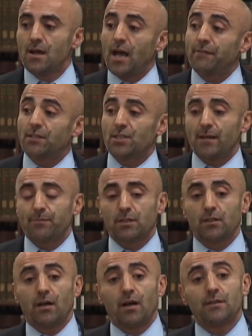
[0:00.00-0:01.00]
I have a
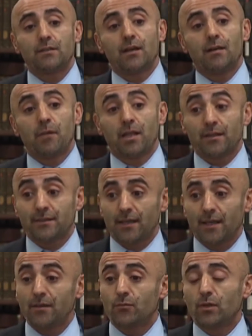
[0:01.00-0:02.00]
chapter on uh,
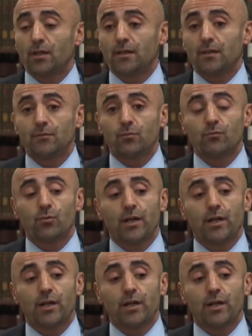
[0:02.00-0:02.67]
Malatya, uh,